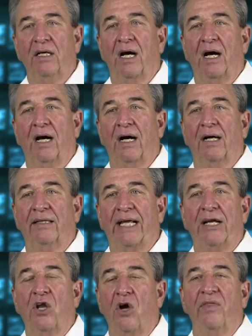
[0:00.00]
Uh,
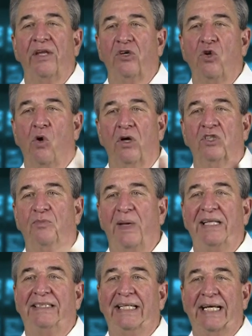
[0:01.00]
they know their daughter's
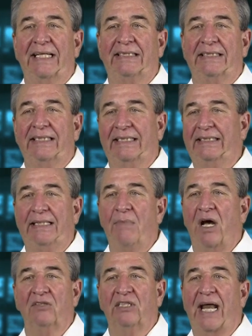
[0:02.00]
pitching at 60
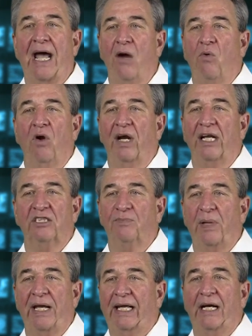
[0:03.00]
miles an hour and it's
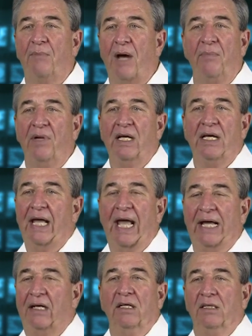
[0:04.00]
picking them up
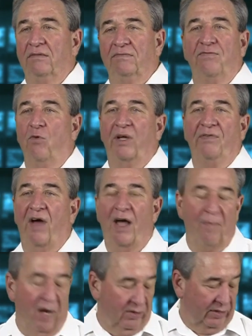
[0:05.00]
at
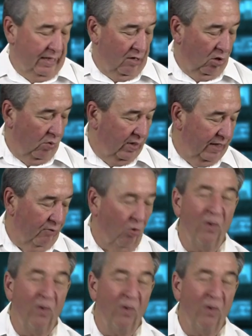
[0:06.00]
45 miles an hour or whatever.